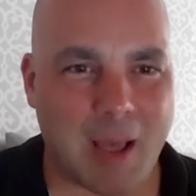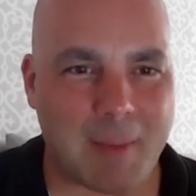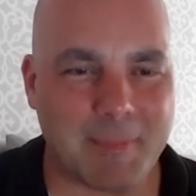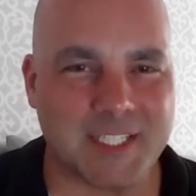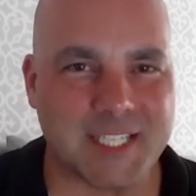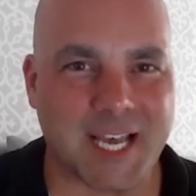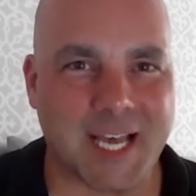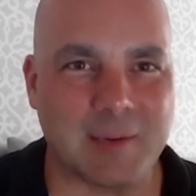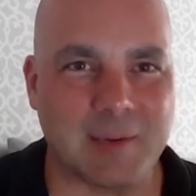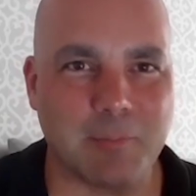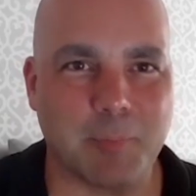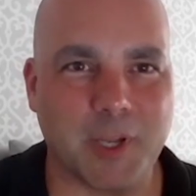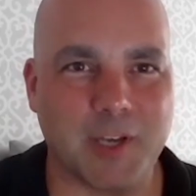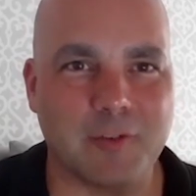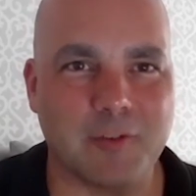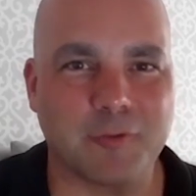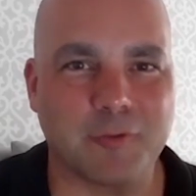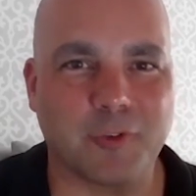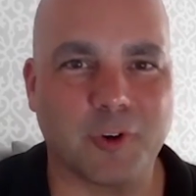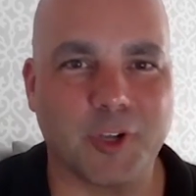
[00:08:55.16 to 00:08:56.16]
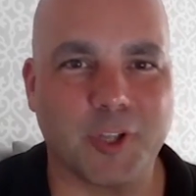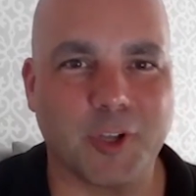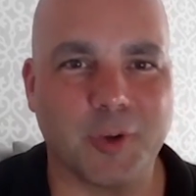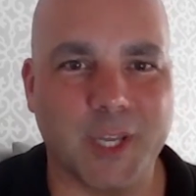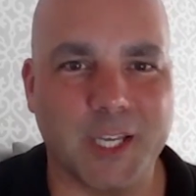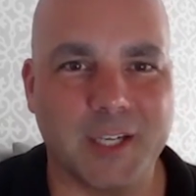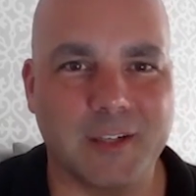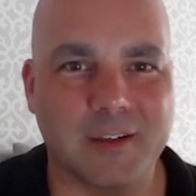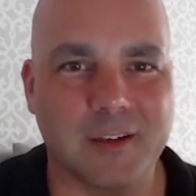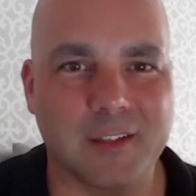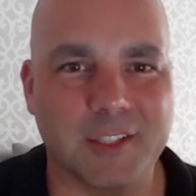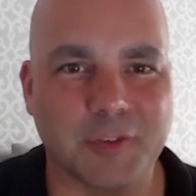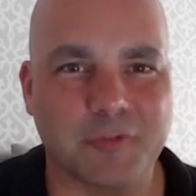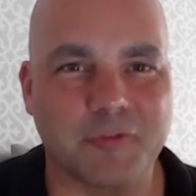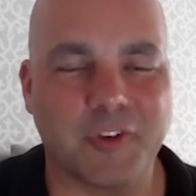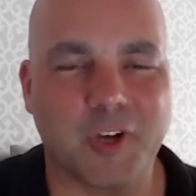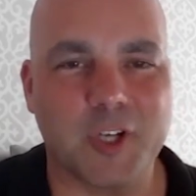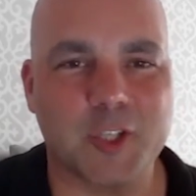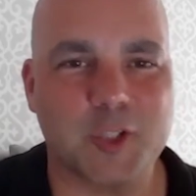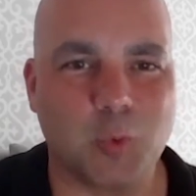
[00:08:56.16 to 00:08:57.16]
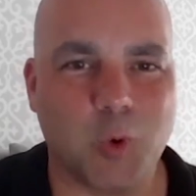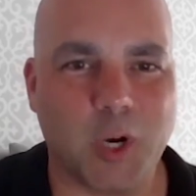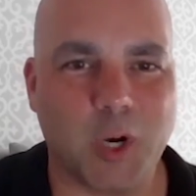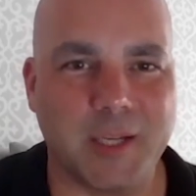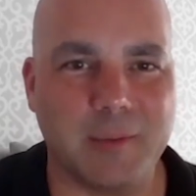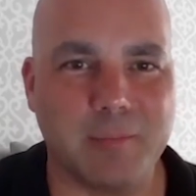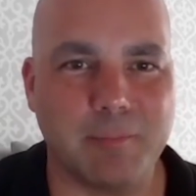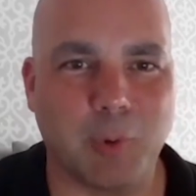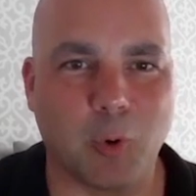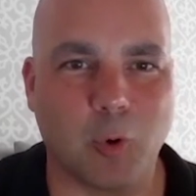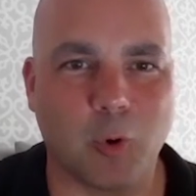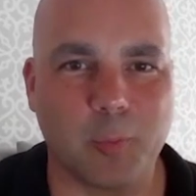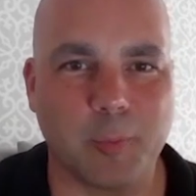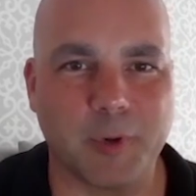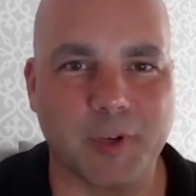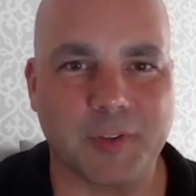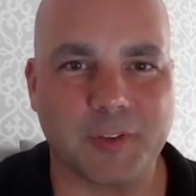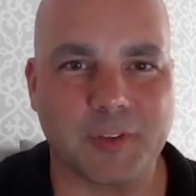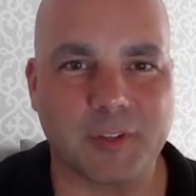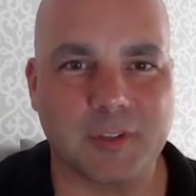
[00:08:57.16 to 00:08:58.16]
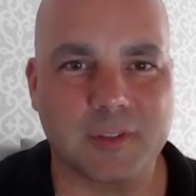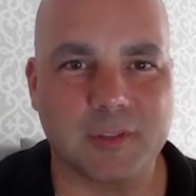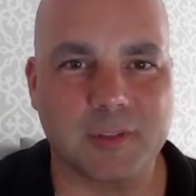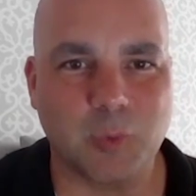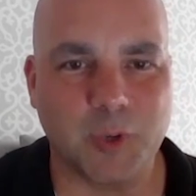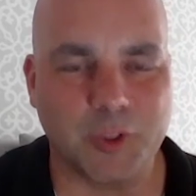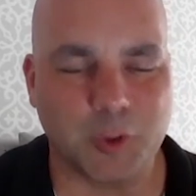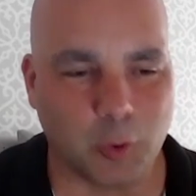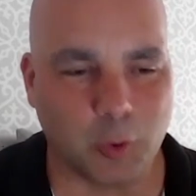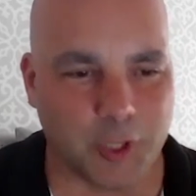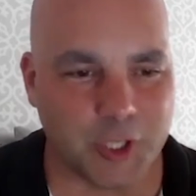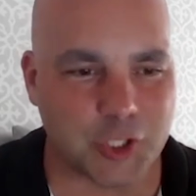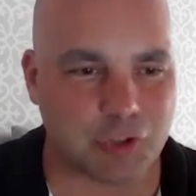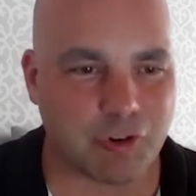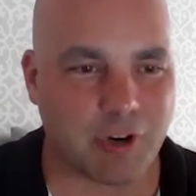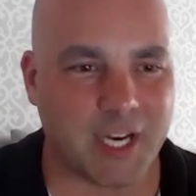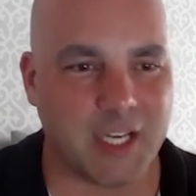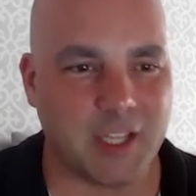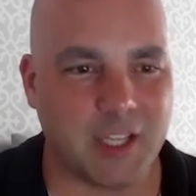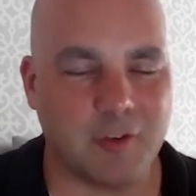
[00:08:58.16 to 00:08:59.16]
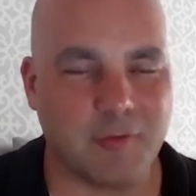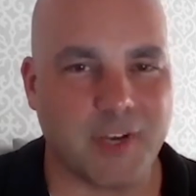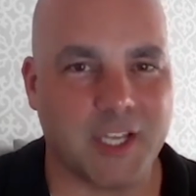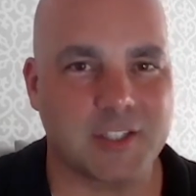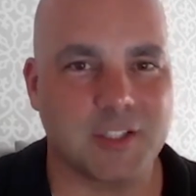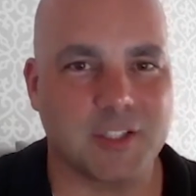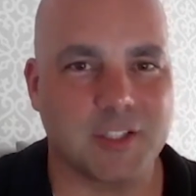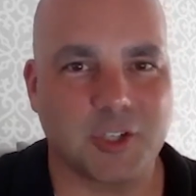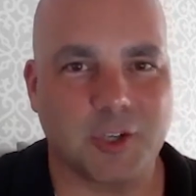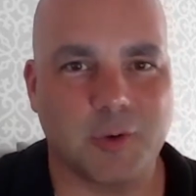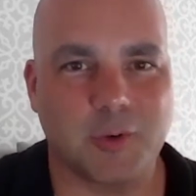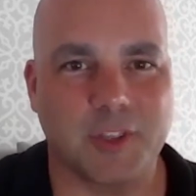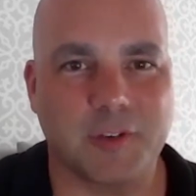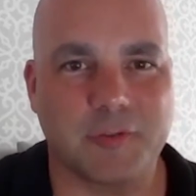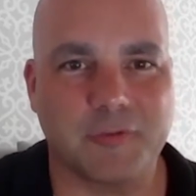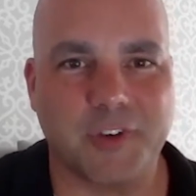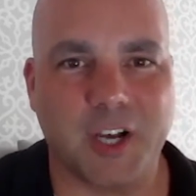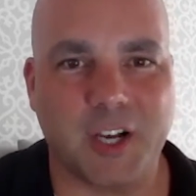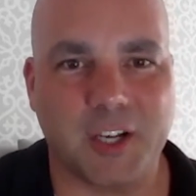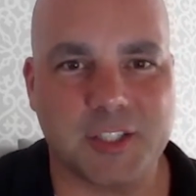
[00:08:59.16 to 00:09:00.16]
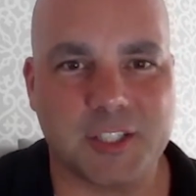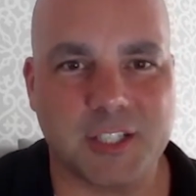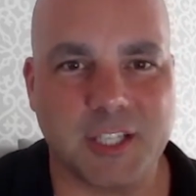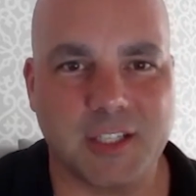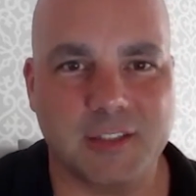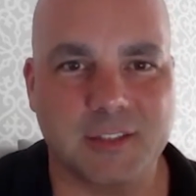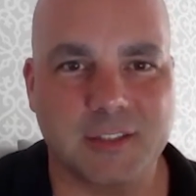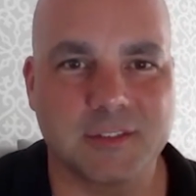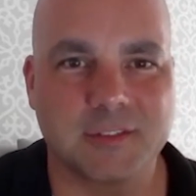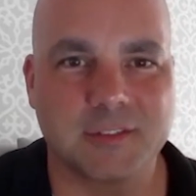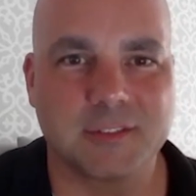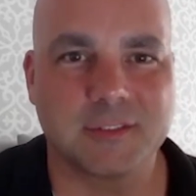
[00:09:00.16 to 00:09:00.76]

Ramadan been for you in your first one in Bournemouth and with all the training great. you've had to do and the fasting?